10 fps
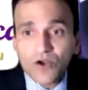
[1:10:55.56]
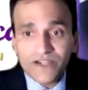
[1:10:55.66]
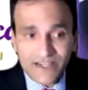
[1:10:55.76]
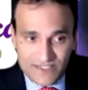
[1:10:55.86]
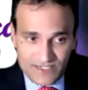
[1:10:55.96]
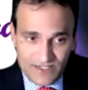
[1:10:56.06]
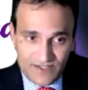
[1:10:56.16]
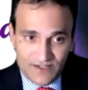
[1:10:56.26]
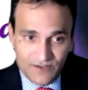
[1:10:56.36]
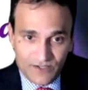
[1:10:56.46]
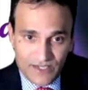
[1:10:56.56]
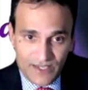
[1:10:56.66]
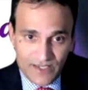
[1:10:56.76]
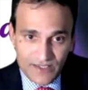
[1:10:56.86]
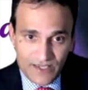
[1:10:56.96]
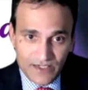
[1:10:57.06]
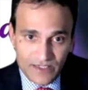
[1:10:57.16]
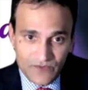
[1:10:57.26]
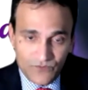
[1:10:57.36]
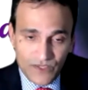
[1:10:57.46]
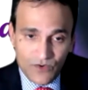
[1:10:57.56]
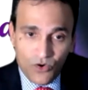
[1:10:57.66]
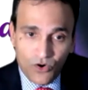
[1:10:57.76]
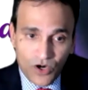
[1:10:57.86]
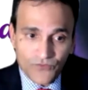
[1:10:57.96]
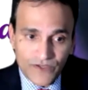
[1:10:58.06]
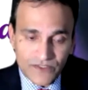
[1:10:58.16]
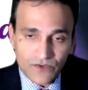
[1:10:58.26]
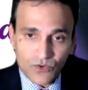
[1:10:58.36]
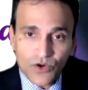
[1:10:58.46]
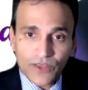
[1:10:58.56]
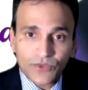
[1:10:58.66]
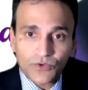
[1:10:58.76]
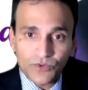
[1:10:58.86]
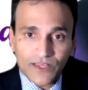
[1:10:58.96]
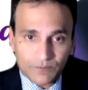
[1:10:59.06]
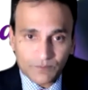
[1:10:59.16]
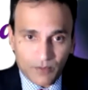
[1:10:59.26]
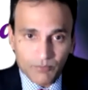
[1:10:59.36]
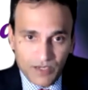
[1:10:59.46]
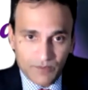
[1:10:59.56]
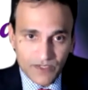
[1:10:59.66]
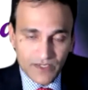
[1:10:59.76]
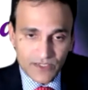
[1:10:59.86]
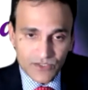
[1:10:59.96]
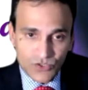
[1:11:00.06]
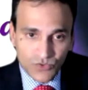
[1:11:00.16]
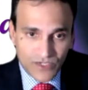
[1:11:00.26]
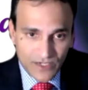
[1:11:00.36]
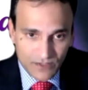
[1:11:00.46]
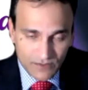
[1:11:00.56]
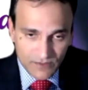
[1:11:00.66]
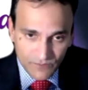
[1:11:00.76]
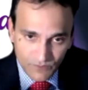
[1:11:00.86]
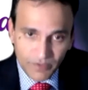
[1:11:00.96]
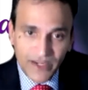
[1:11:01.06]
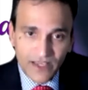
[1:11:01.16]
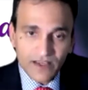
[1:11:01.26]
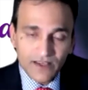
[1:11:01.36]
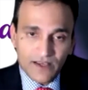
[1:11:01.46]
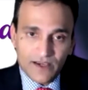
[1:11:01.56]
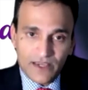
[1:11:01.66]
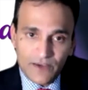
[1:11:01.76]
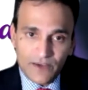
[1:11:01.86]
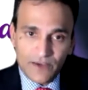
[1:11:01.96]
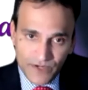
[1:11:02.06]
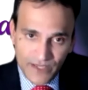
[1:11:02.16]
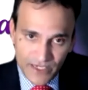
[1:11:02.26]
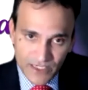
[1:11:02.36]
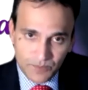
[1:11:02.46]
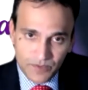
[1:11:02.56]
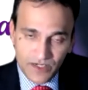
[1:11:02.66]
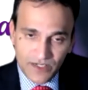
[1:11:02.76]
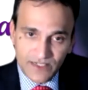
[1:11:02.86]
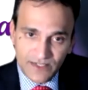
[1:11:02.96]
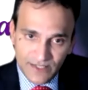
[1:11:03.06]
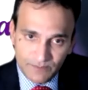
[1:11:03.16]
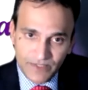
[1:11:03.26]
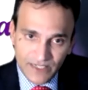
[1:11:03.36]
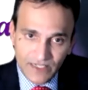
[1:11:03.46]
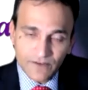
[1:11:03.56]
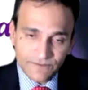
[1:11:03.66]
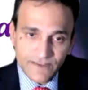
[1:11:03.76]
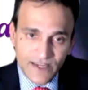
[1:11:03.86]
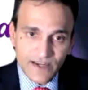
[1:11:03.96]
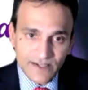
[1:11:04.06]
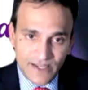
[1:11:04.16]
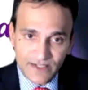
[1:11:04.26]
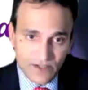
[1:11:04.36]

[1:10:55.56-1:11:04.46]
it, okay? And we all of us going through that problem. So you can bring every expert in that particular field, and